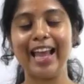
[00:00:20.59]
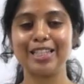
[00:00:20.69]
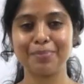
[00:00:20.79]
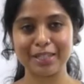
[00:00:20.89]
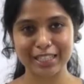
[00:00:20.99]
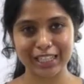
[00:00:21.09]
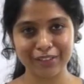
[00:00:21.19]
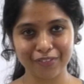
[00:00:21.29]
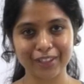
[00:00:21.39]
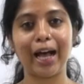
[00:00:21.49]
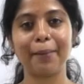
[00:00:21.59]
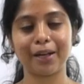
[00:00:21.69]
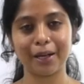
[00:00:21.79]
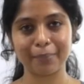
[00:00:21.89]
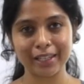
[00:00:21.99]
especially for the
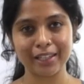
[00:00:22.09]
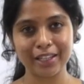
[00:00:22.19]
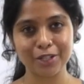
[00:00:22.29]
upcoming